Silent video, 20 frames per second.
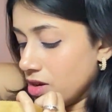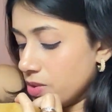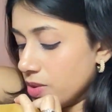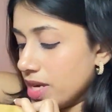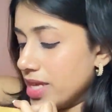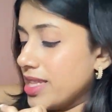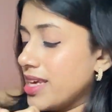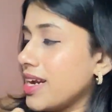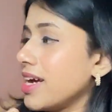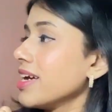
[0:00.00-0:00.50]

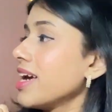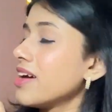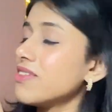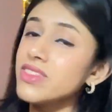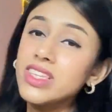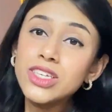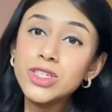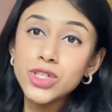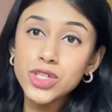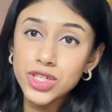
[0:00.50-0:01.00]
then I have
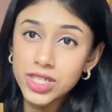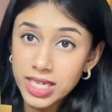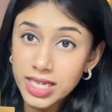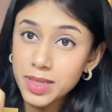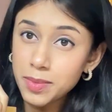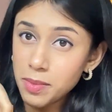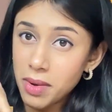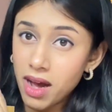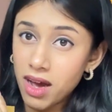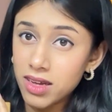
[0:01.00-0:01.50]
these
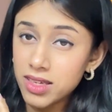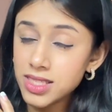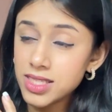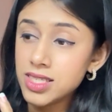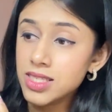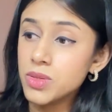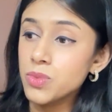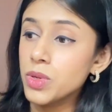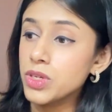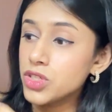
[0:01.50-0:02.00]
sheet
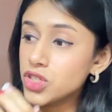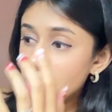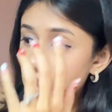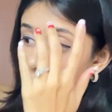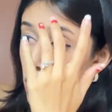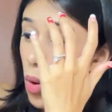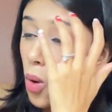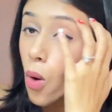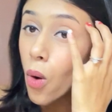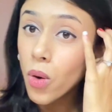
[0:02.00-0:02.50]
masks, which I
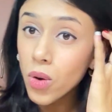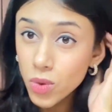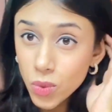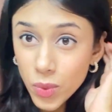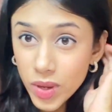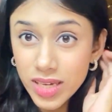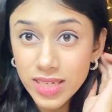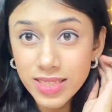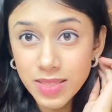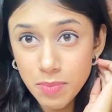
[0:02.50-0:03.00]

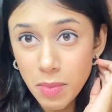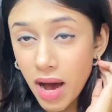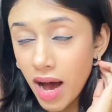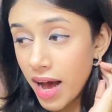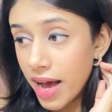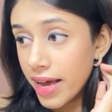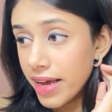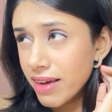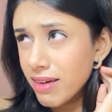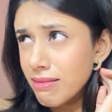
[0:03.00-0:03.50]
always
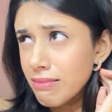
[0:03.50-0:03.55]
buy